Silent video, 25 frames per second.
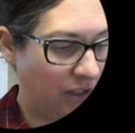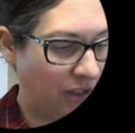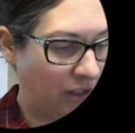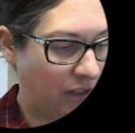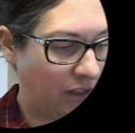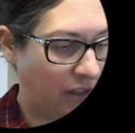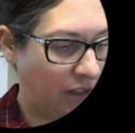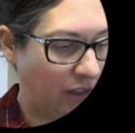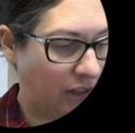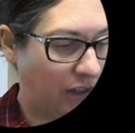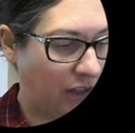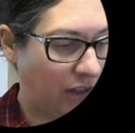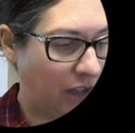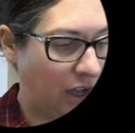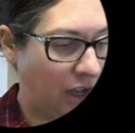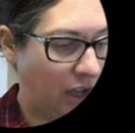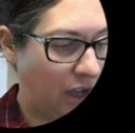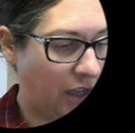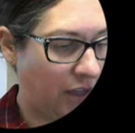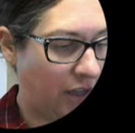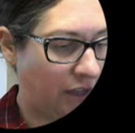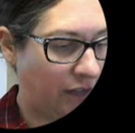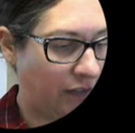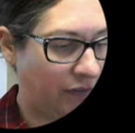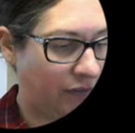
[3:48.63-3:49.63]
A
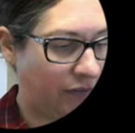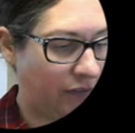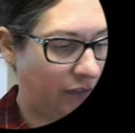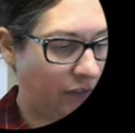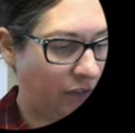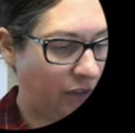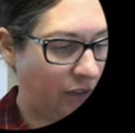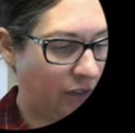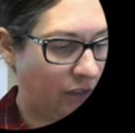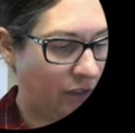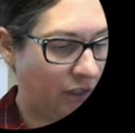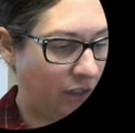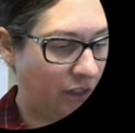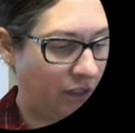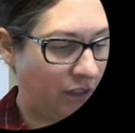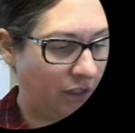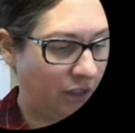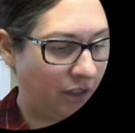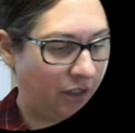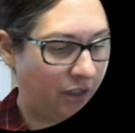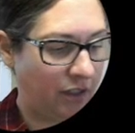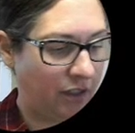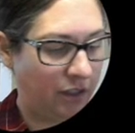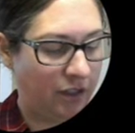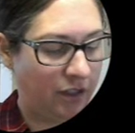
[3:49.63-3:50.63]
lot of
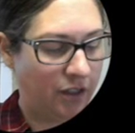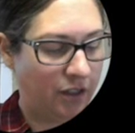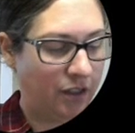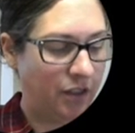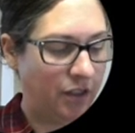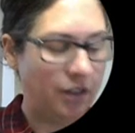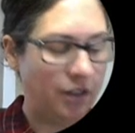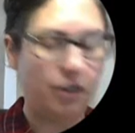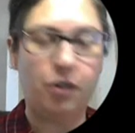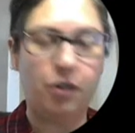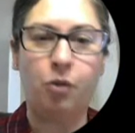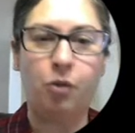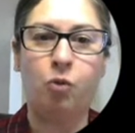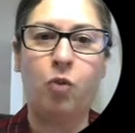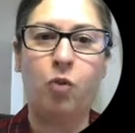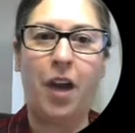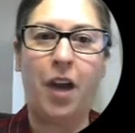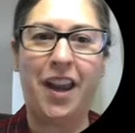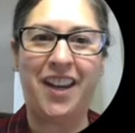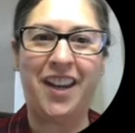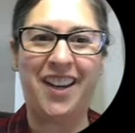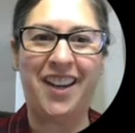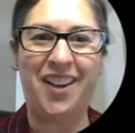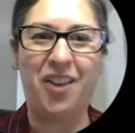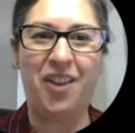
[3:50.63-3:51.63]

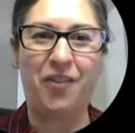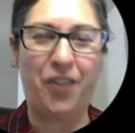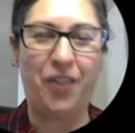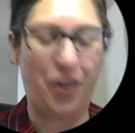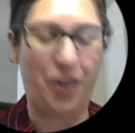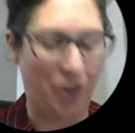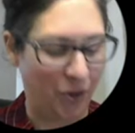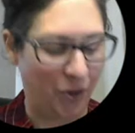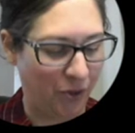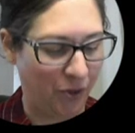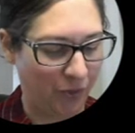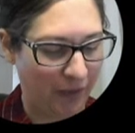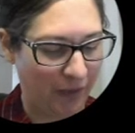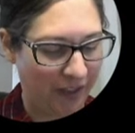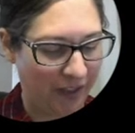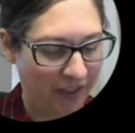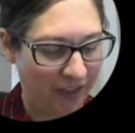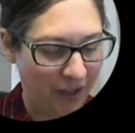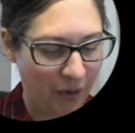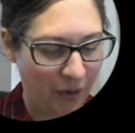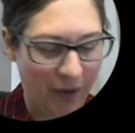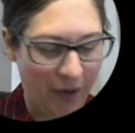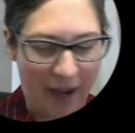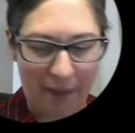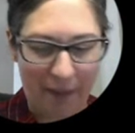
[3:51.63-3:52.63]
writing for those ones.
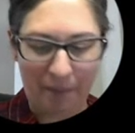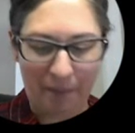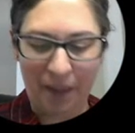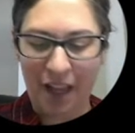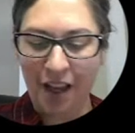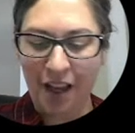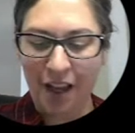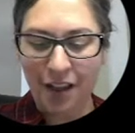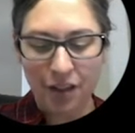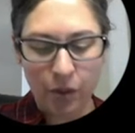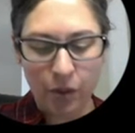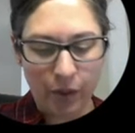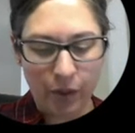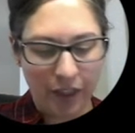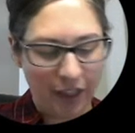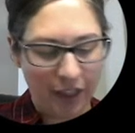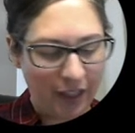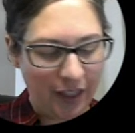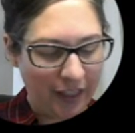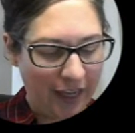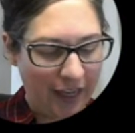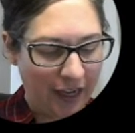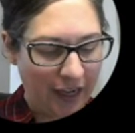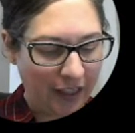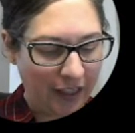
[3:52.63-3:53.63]
Okay, so I did the
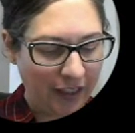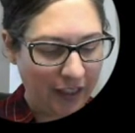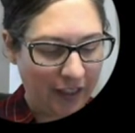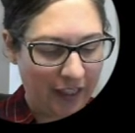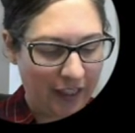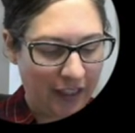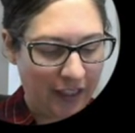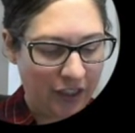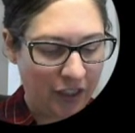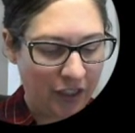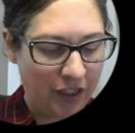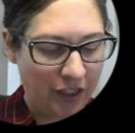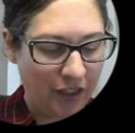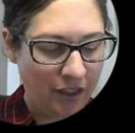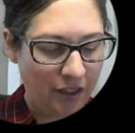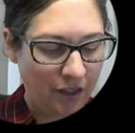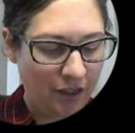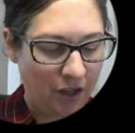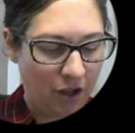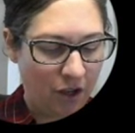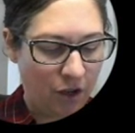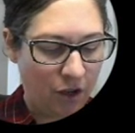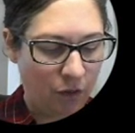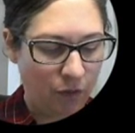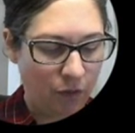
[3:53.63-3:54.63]
calculation
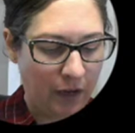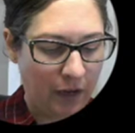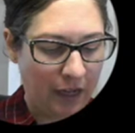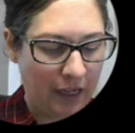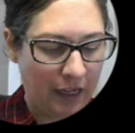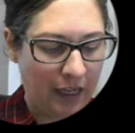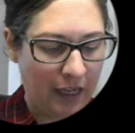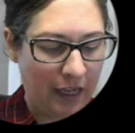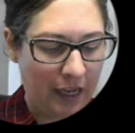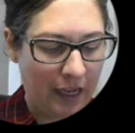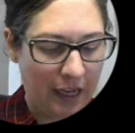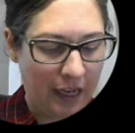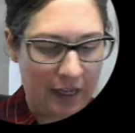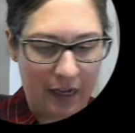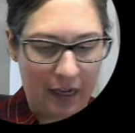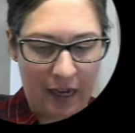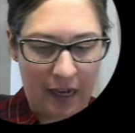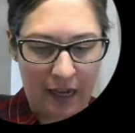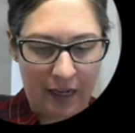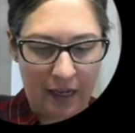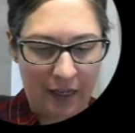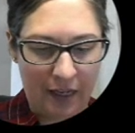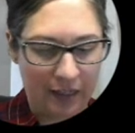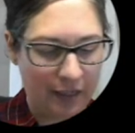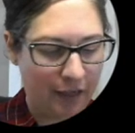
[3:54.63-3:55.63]
already, and
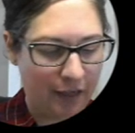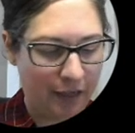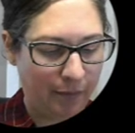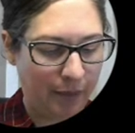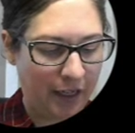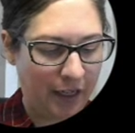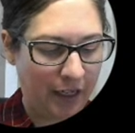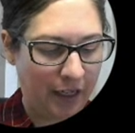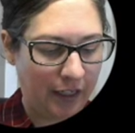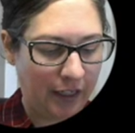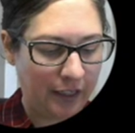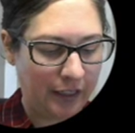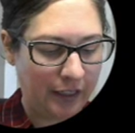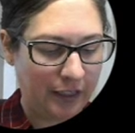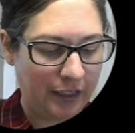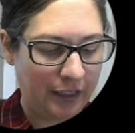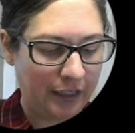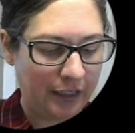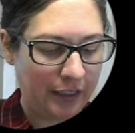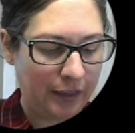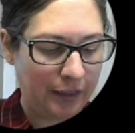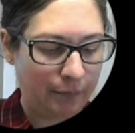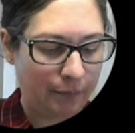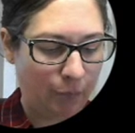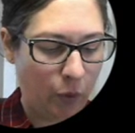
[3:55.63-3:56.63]
I ended up getting
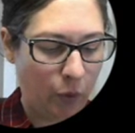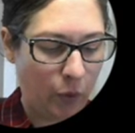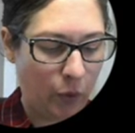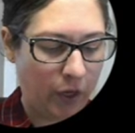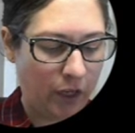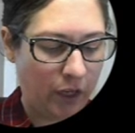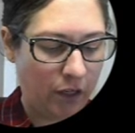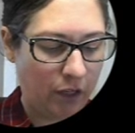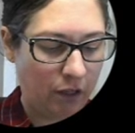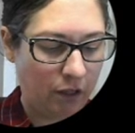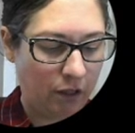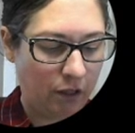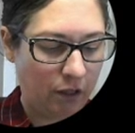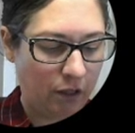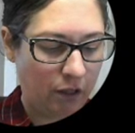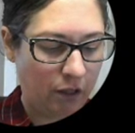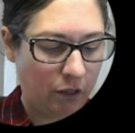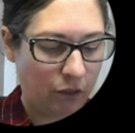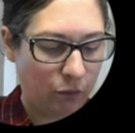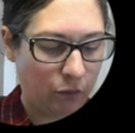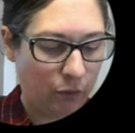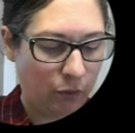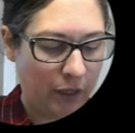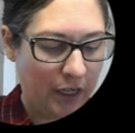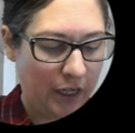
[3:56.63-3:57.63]

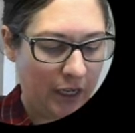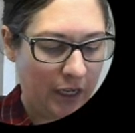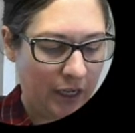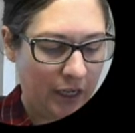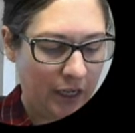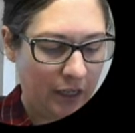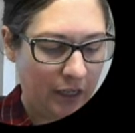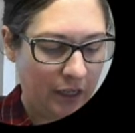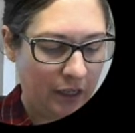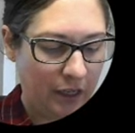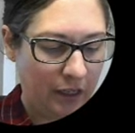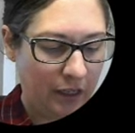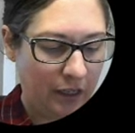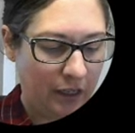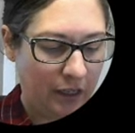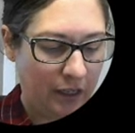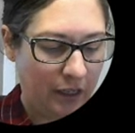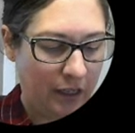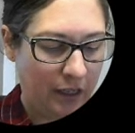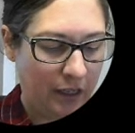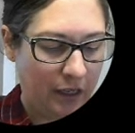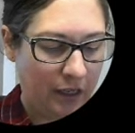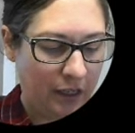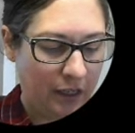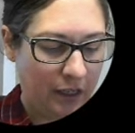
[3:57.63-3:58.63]

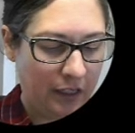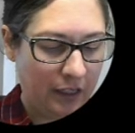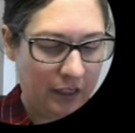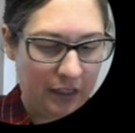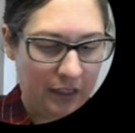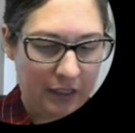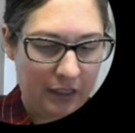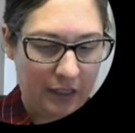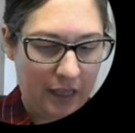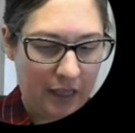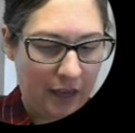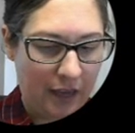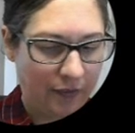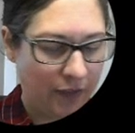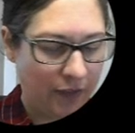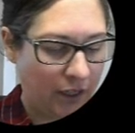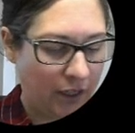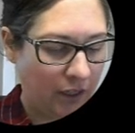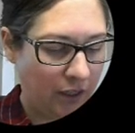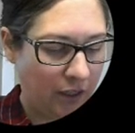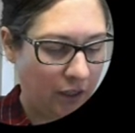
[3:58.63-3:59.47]
6.37